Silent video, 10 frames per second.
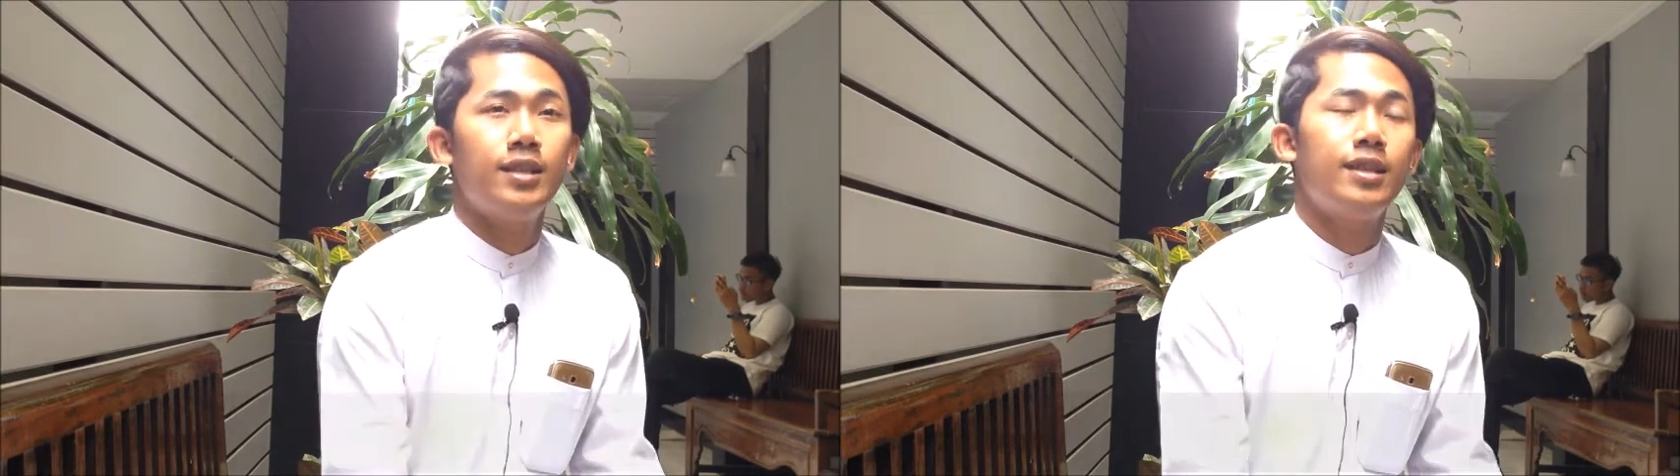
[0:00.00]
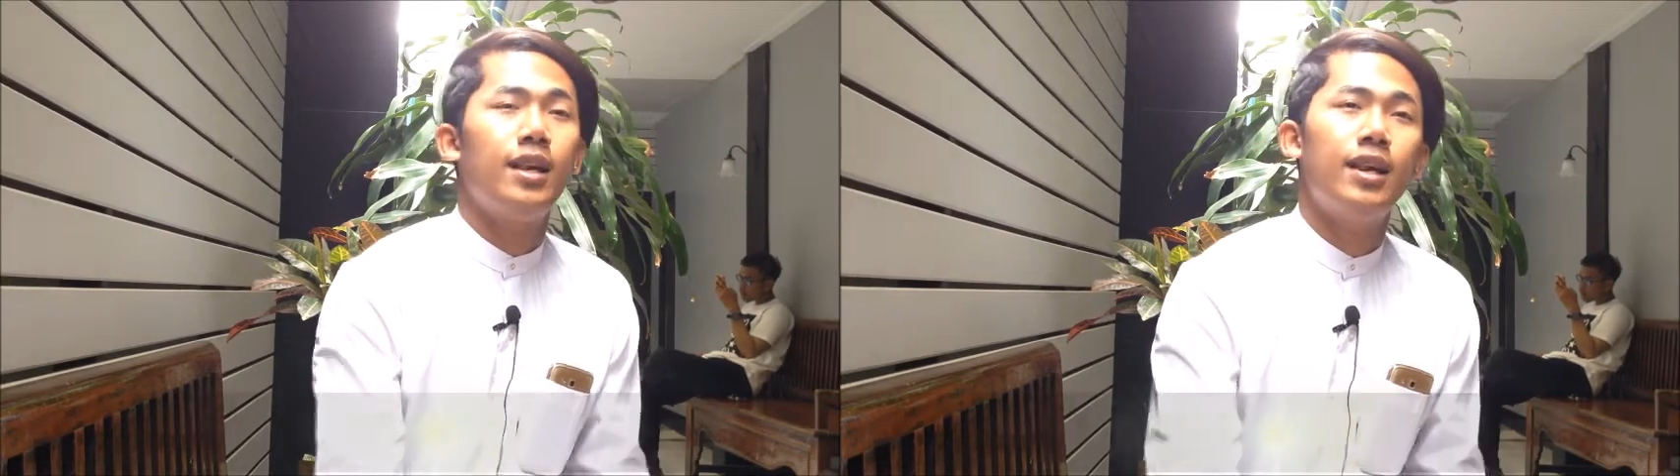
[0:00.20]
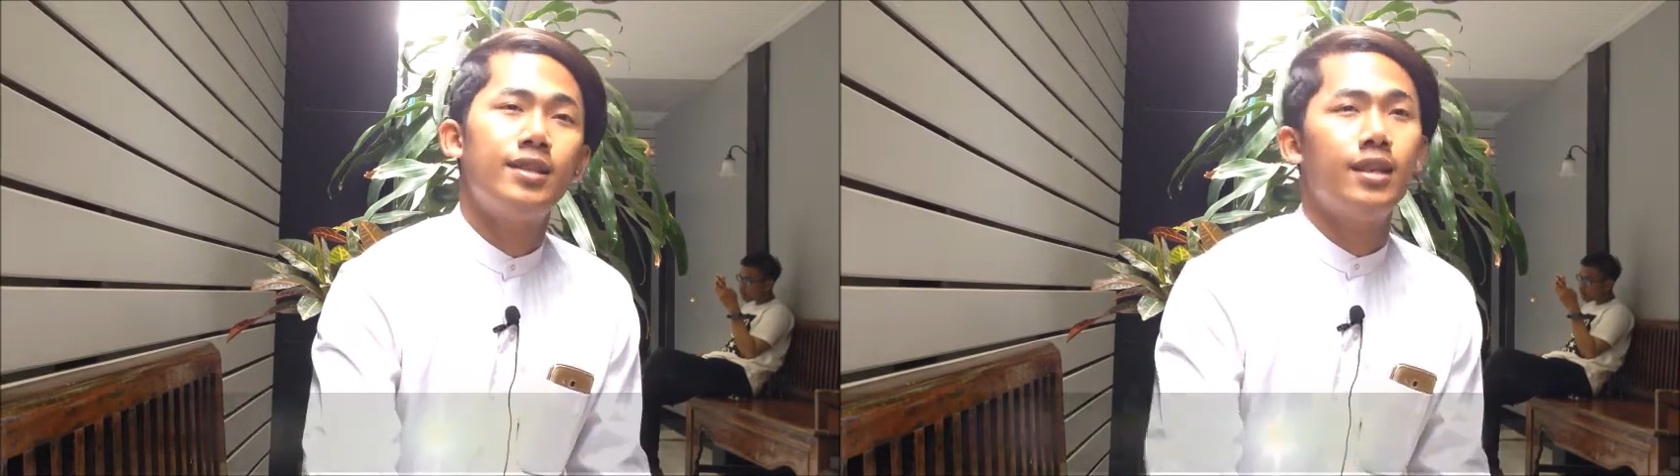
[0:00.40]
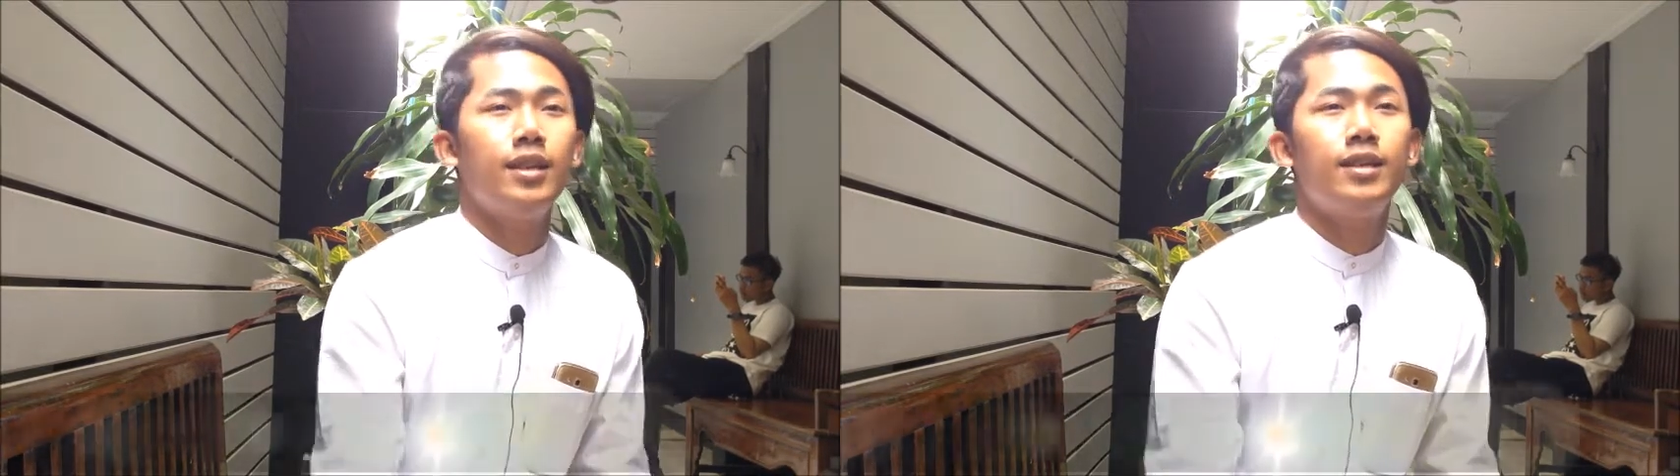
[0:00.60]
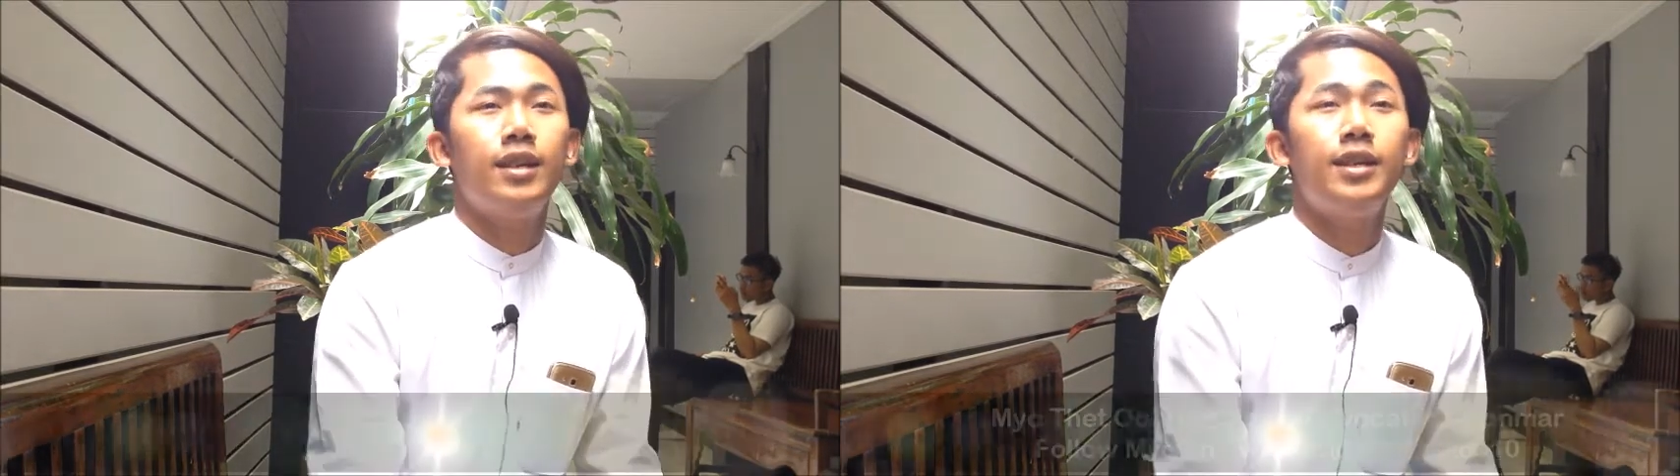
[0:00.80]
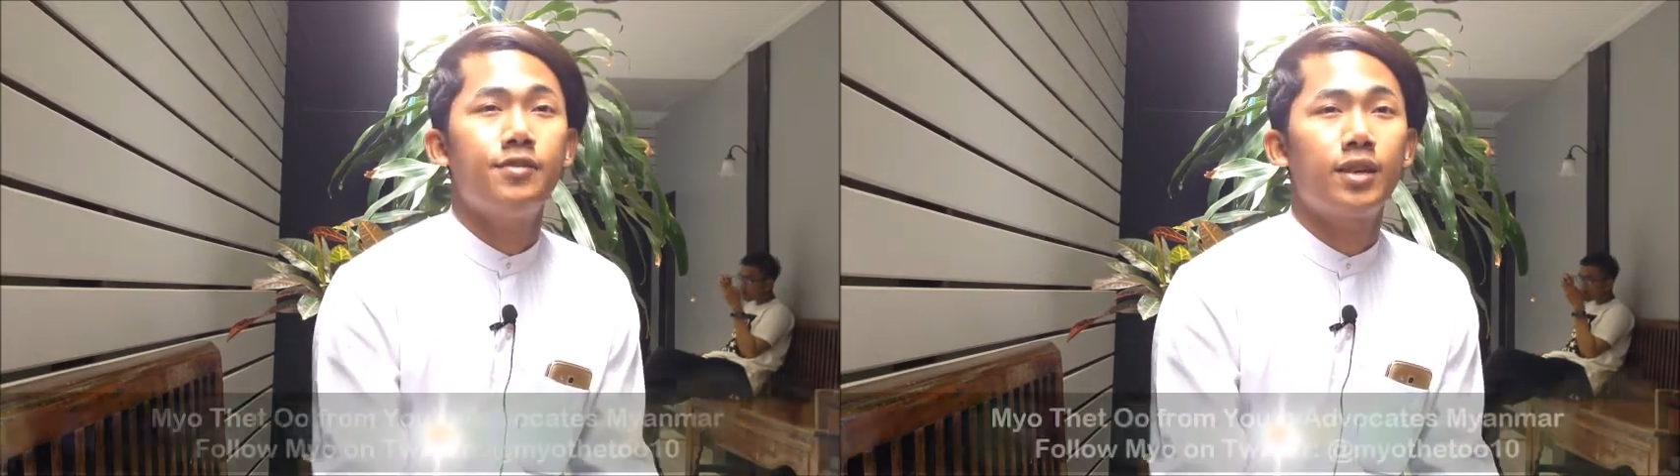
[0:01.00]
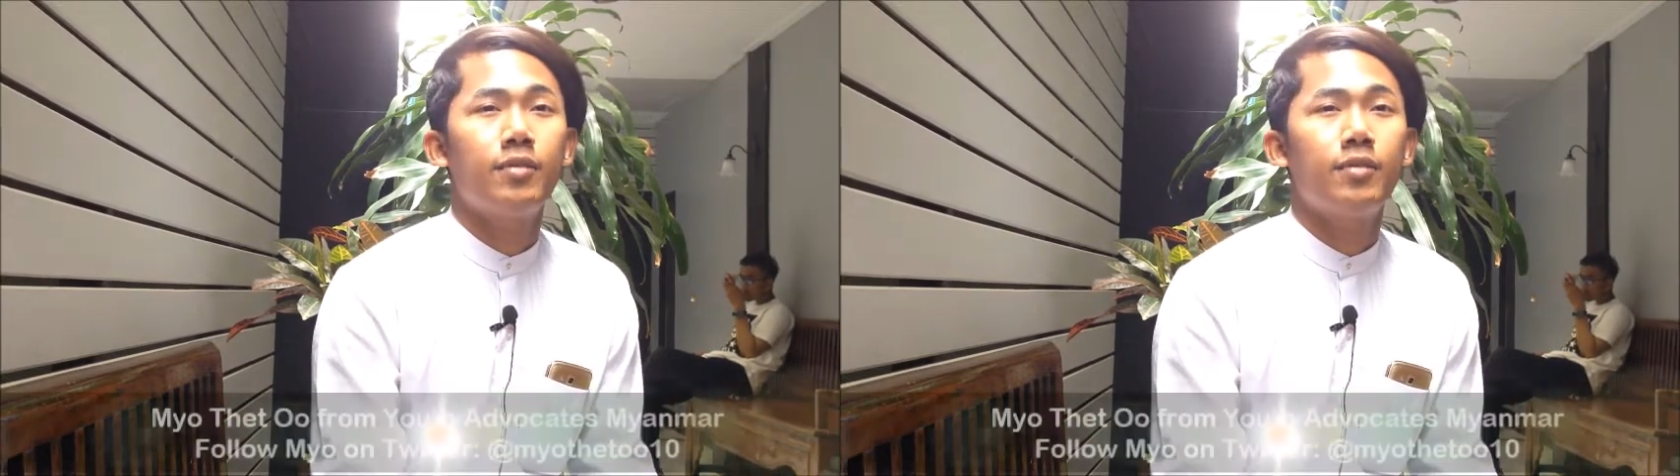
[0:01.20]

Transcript: as, a, as a hetero